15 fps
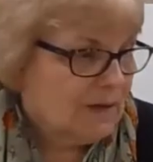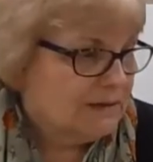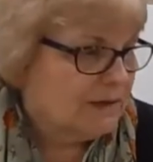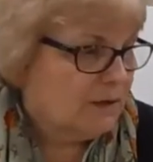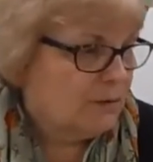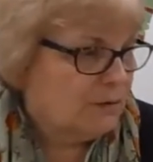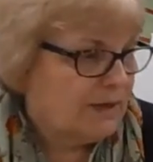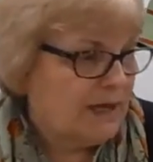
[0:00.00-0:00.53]

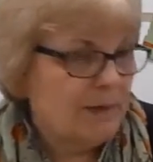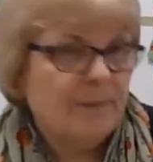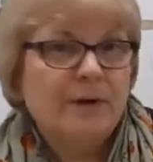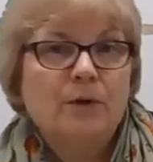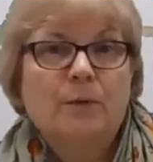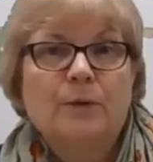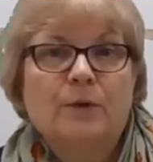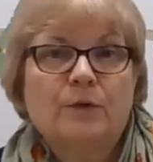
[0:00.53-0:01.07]
So
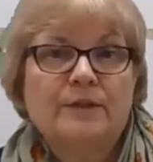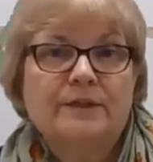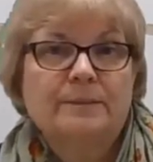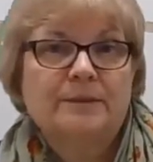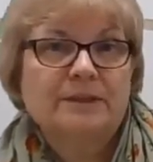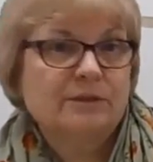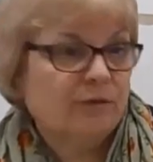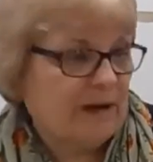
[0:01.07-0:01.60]
keeping on the
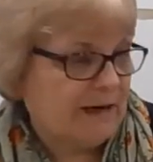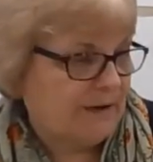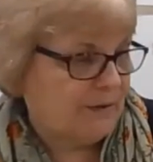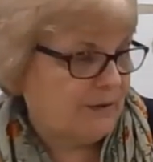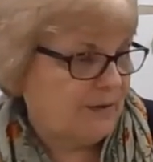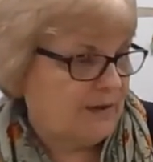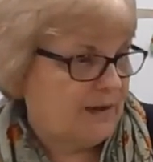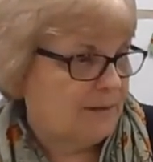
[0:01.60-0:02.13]
Christmas cracker
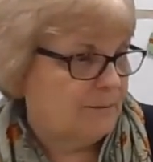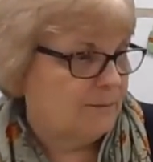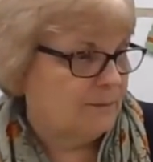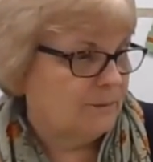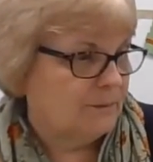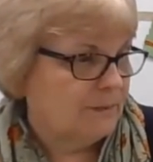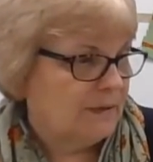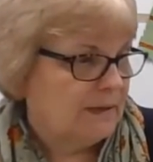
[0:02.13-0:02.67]

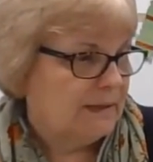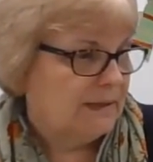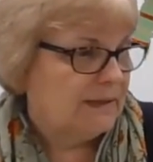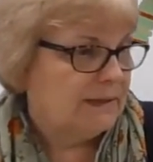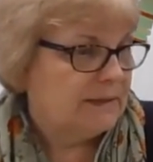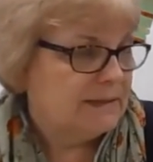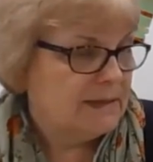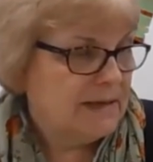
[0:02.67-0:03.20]
theme,
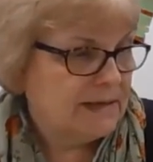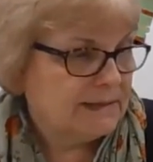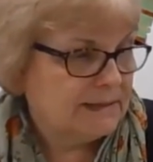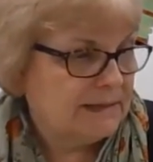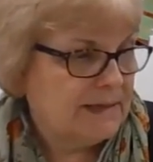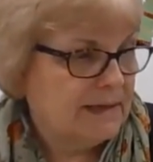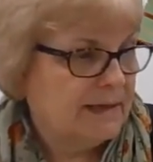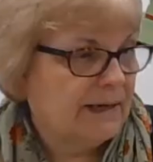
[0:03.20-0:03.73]
the next
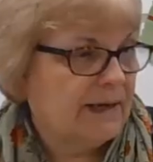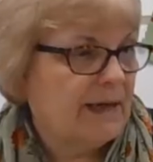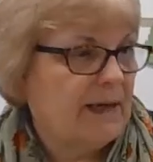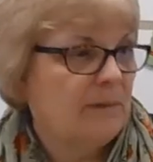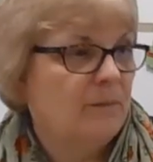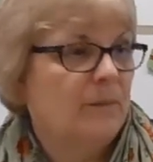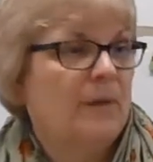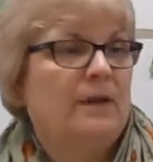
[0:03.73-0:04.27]
thing
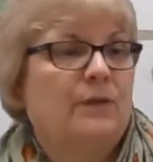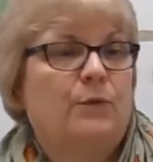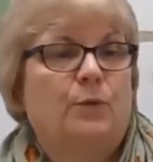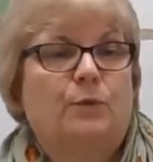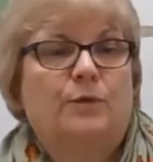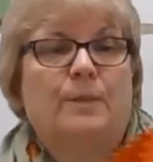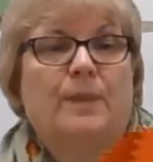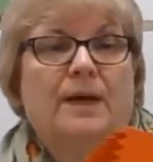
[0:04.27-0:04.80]
I
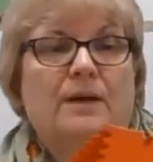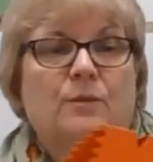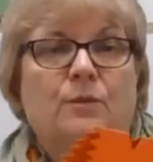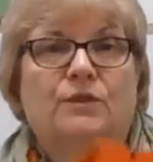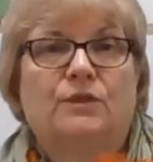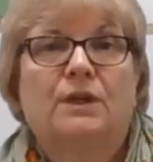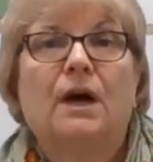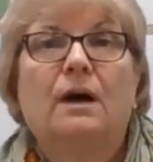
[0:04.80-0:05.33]
thought about
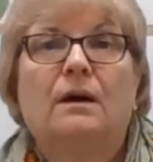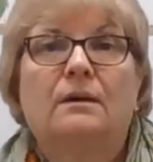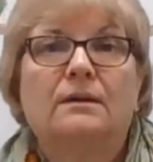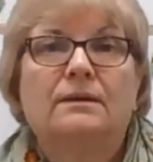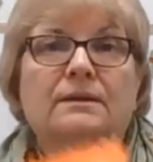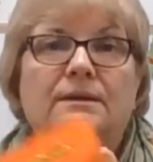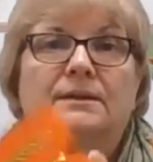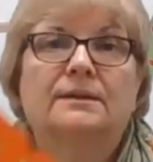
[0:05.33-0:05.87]
was
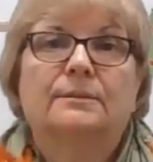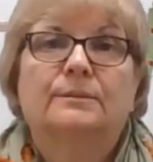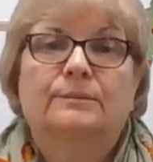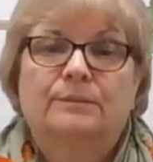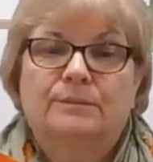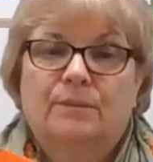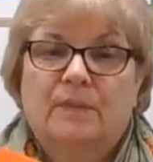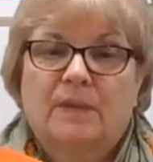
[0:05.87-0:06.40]
cards.
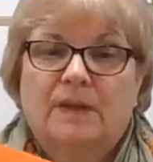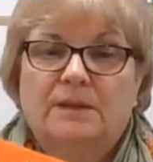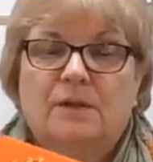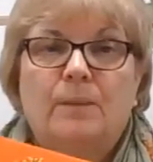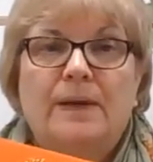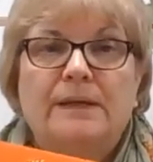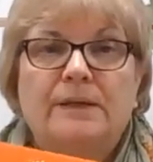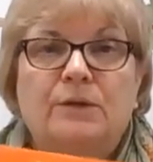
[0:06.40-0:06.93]
So
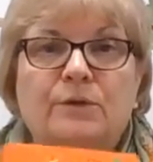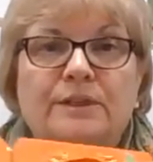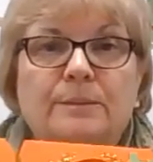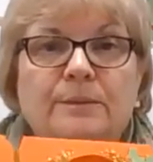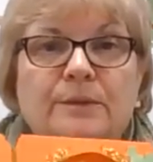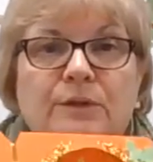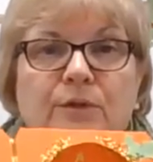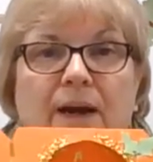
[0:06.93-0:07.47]
I made a
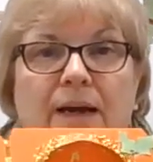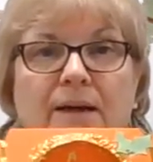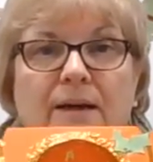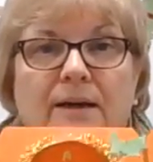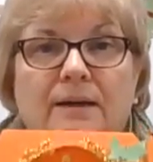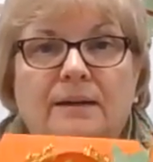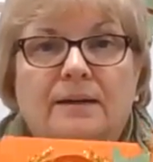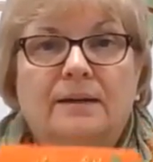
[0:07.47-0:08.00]
Christmas
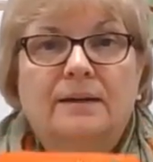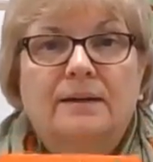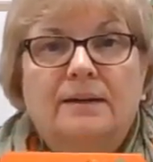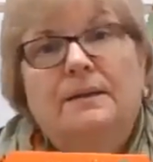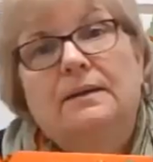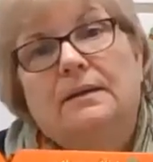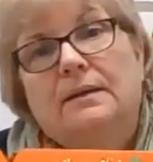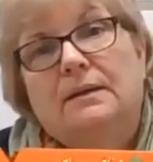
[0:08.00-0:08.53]
cracker
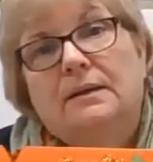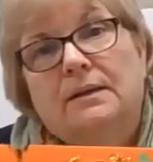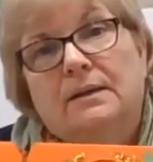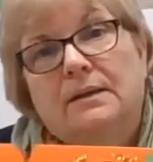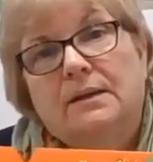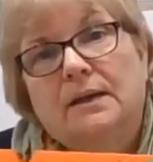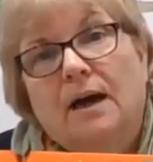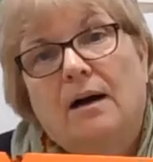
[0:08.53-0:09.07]

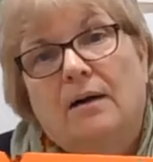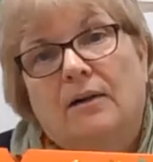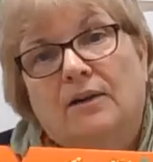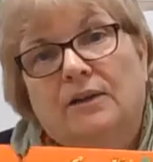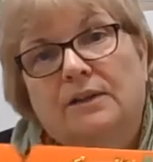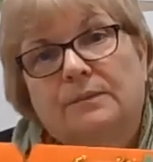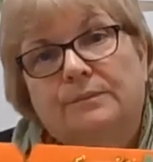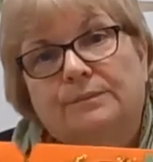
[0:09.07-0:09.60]

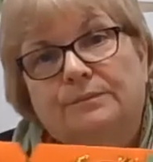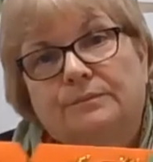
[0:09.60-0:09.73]
card.